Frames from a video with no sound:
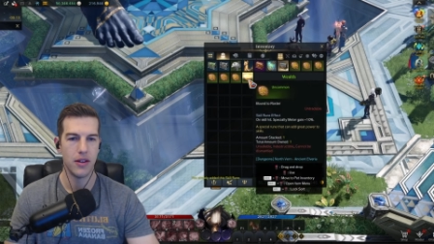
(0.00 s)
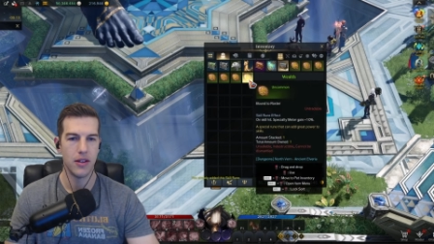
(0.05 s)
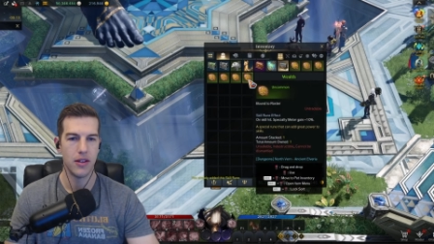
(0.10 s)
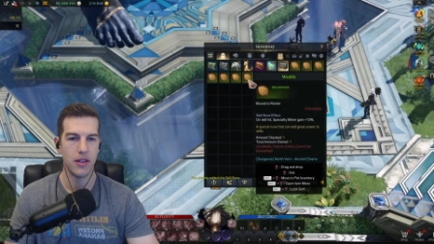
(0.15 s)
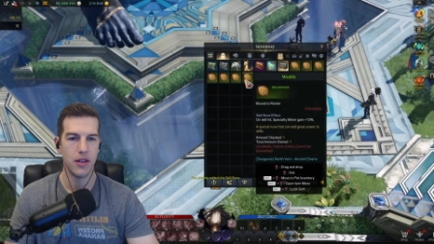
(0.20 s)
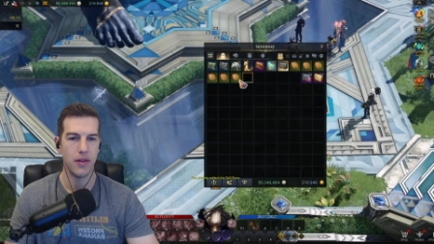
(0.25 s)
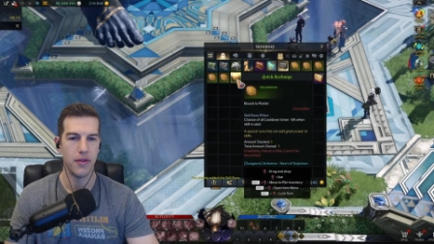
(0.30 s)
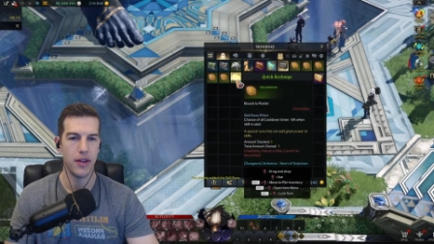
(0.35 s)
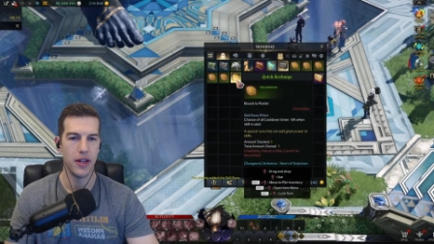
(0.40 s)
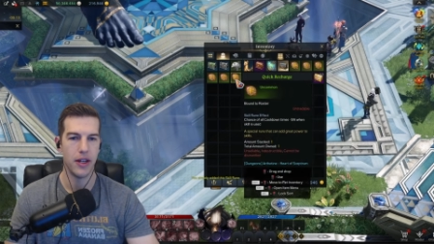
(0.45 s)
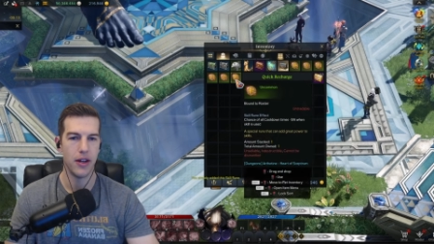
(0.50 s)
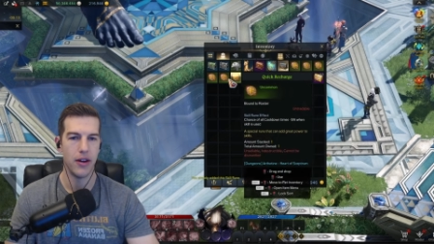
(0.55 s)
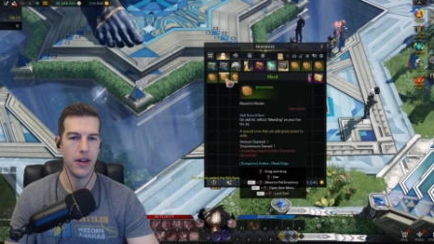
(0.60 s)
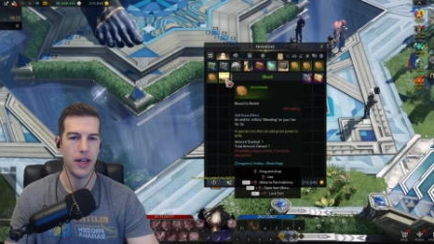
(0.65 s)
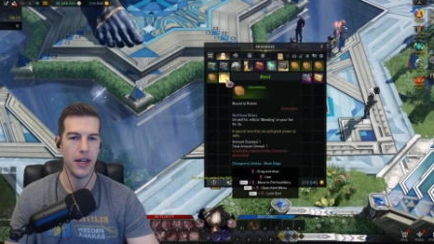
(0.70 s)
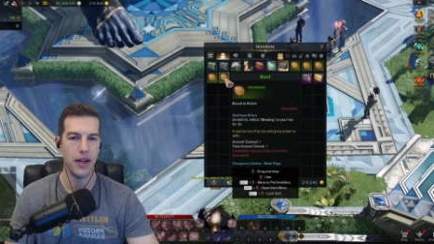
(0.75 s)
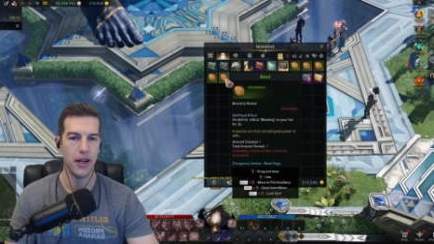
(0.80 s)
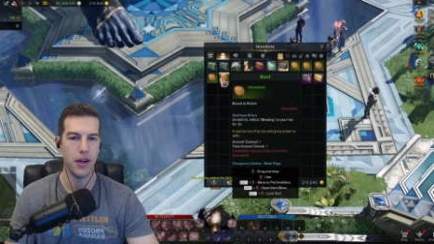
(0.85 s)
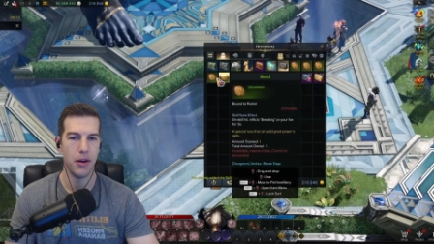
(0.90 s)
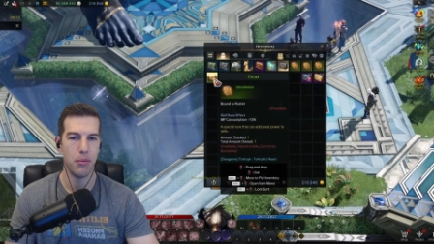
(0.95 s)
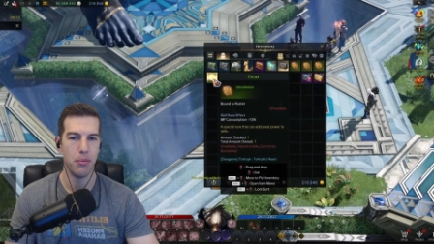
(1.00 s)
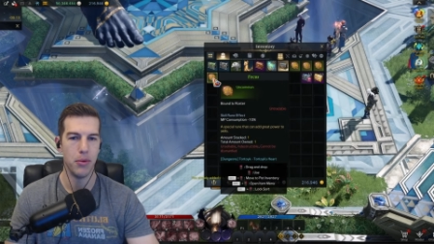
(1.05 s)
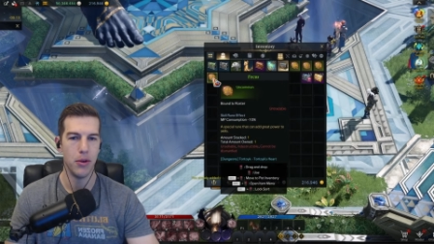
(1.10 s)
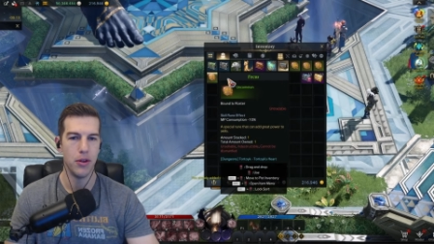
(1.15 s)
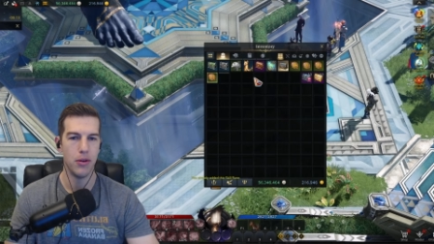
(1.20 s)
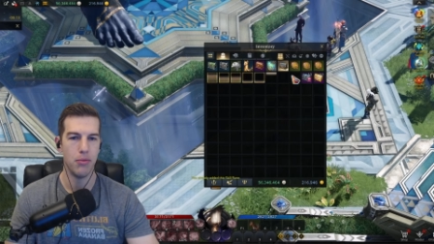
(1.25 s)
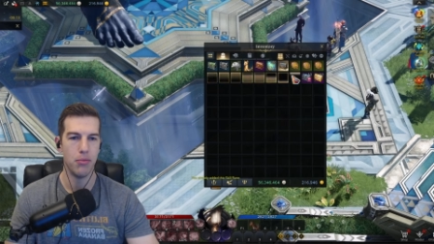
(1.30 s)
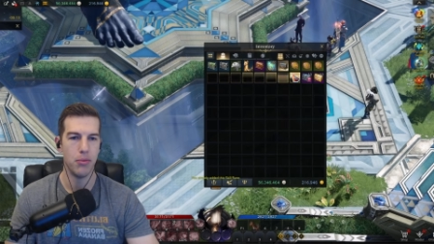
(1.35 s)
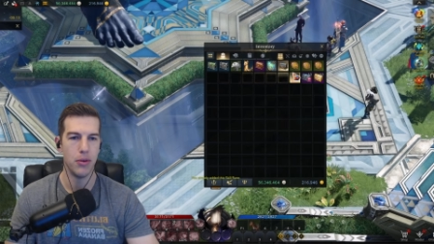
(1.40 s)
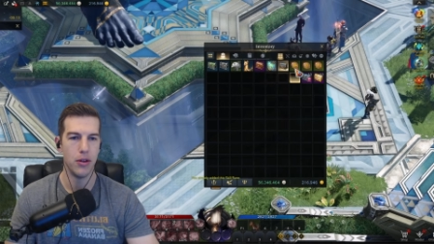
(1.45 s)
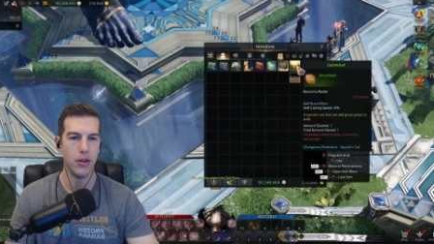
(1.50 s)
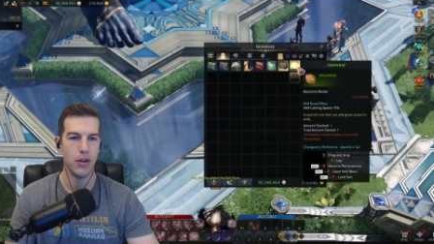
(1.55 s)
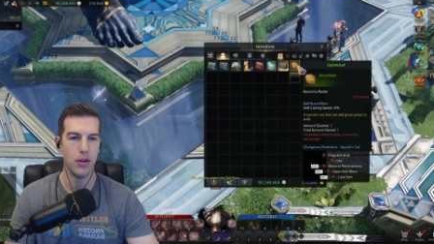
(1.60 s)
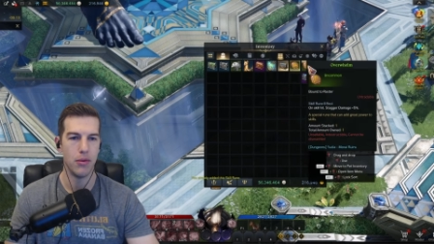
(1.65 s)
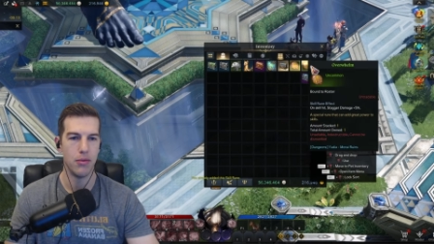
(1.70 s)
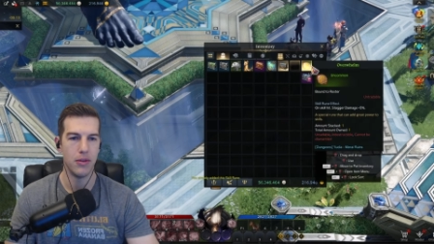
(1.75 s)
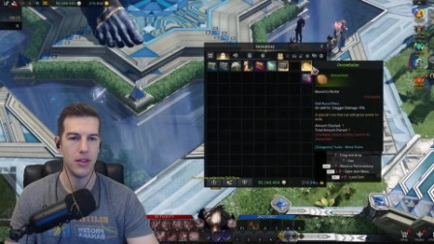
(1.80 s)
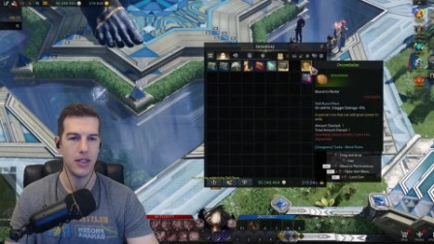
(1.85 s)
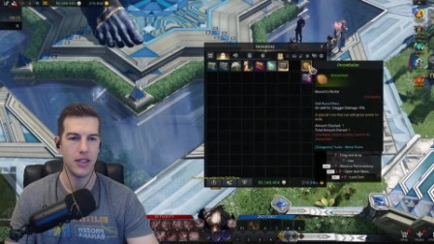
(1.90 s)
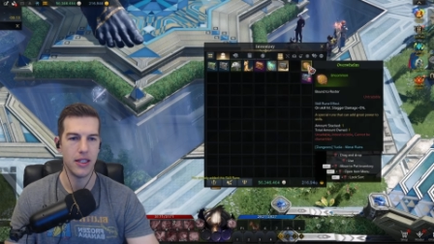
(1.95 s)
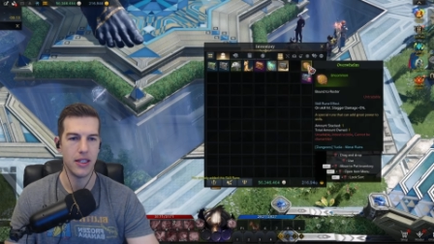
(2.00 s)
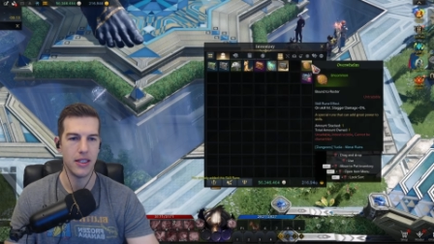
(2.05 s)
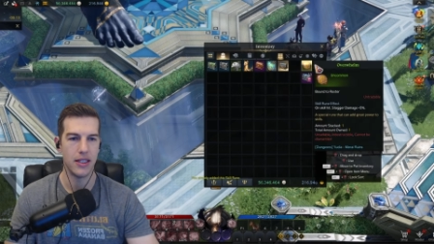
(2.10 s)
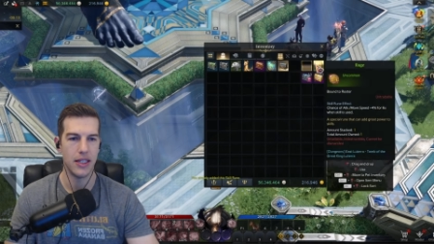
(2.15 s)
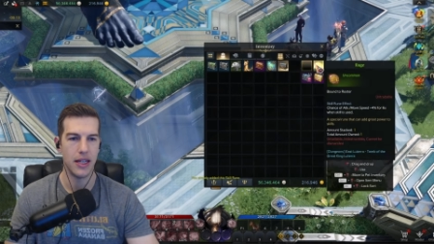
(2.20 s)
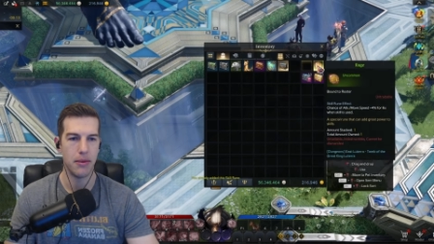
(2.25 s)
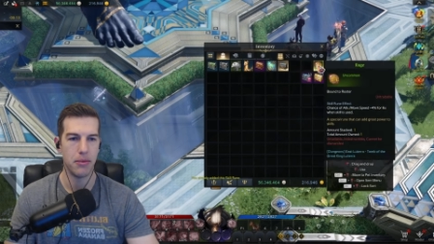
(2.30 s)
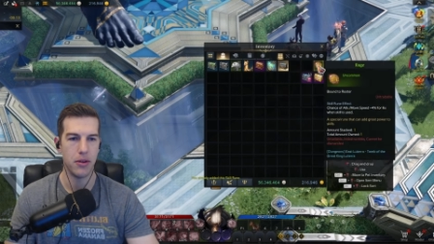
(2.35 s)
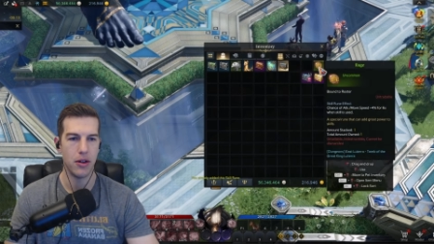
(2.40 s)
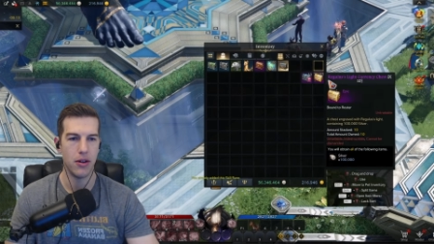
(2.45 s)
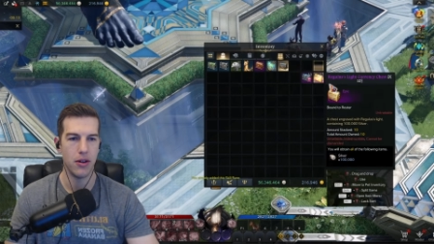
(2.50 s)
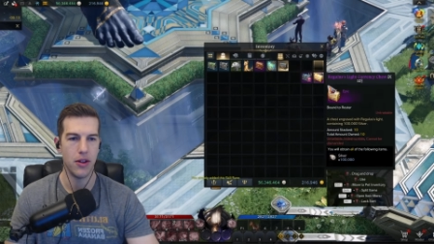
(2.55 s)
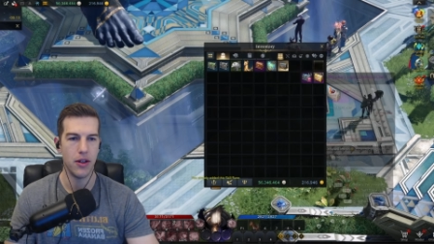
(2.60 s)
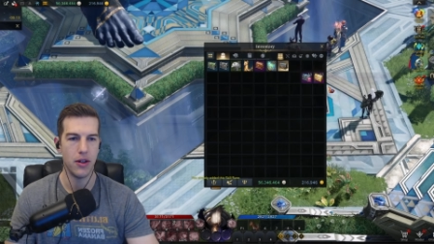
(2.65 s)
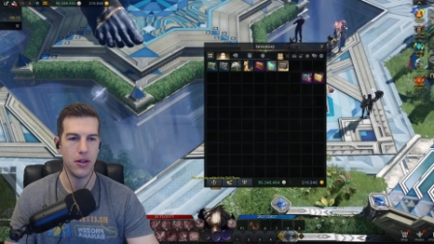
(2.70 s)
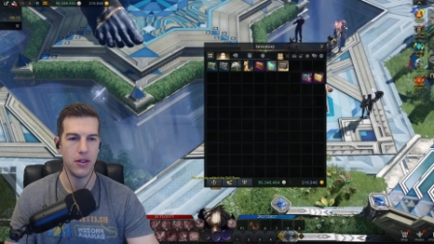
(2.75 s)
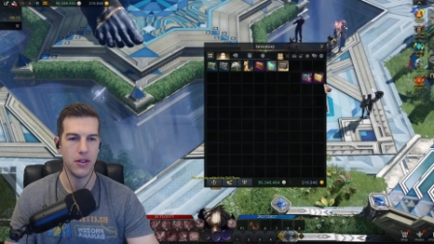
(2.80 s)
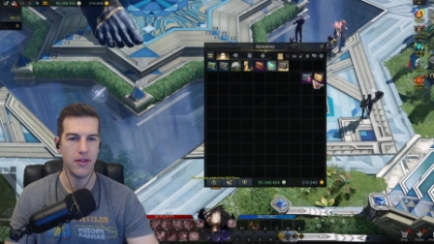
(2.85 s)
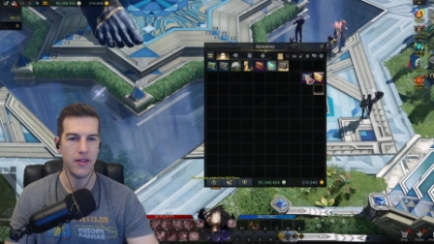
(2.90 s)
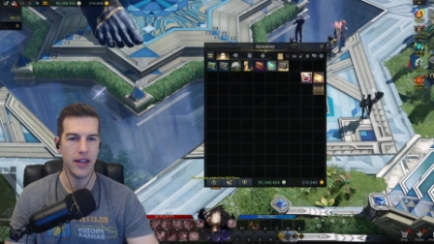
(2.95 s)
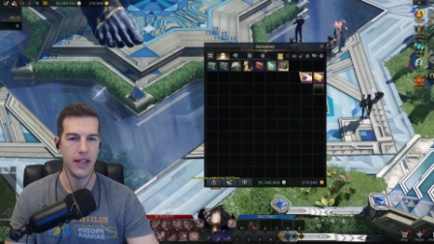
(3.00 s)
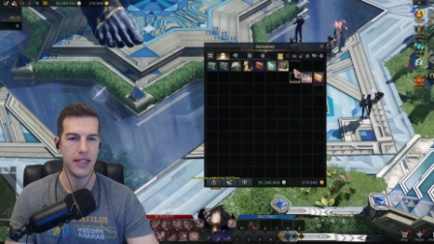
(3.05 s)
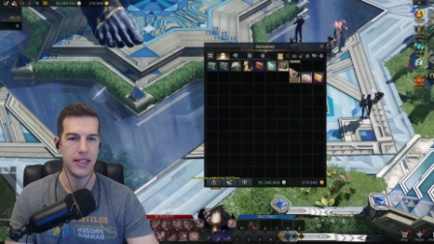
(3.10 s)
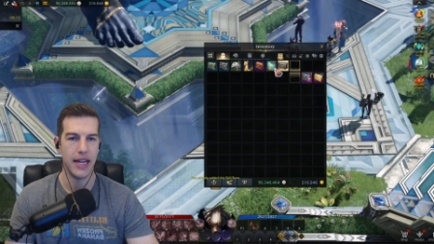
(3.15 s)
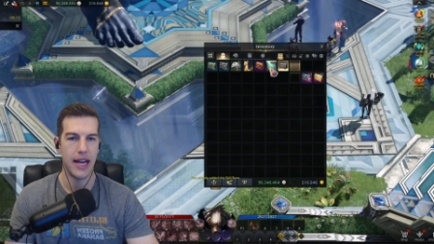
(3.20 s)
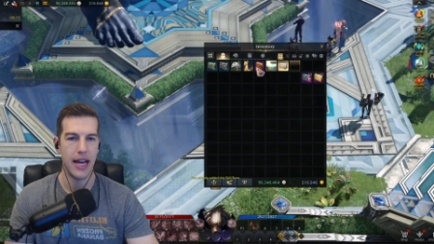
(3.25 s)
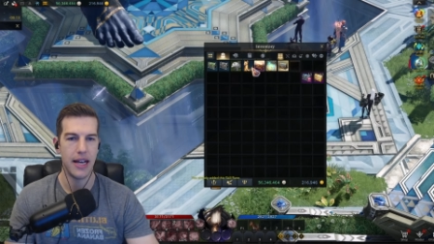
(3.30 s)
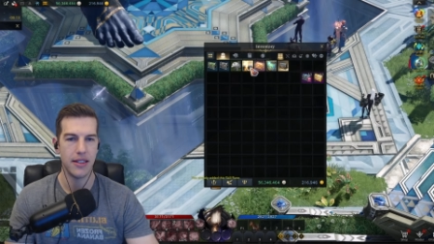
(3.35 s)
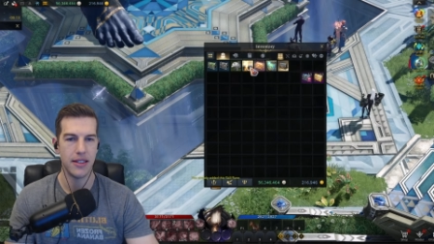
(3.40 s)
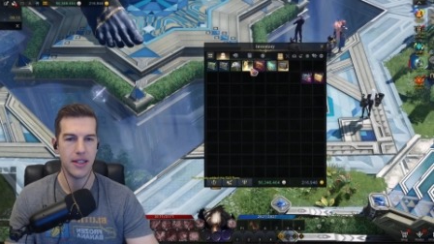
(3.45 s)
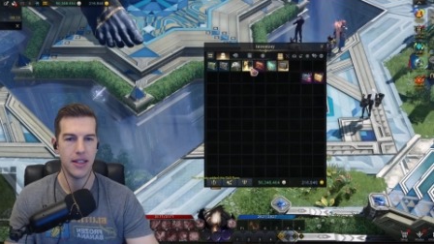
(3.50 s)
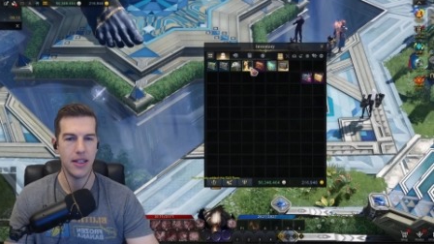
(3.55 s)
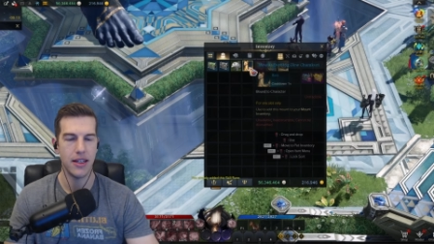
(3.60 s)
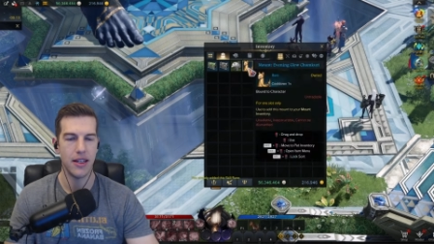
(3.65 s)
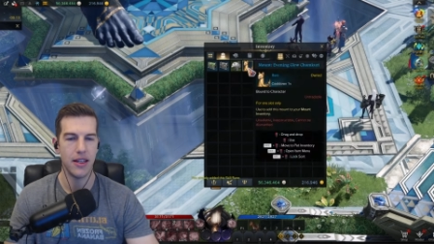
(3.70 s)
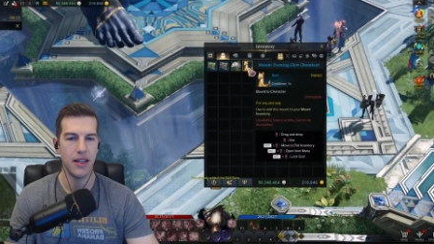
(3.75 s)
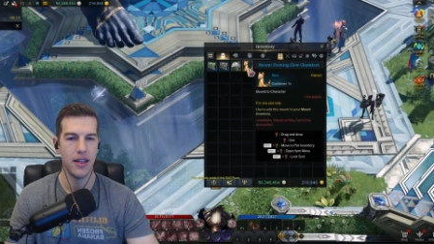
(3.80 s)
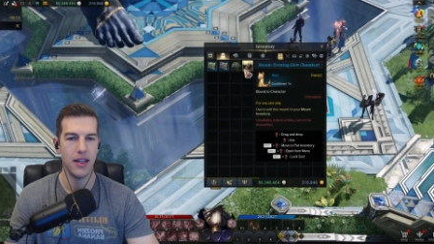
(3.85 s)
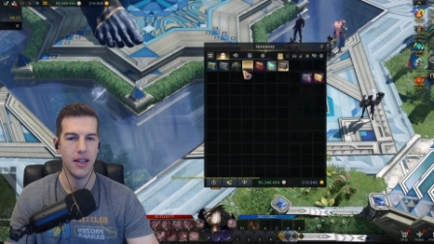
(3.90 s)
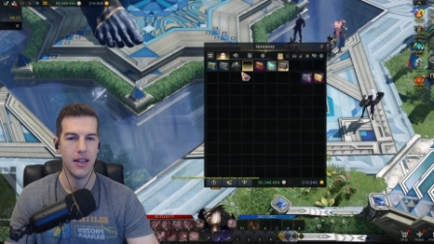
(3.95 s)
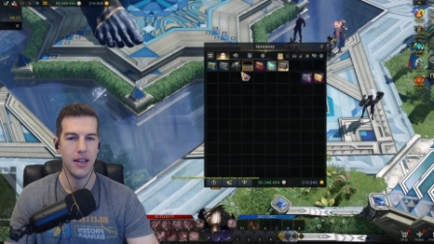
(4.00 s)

So I'm gonna go ahead and go boom, boom, just accept all those, fantastic.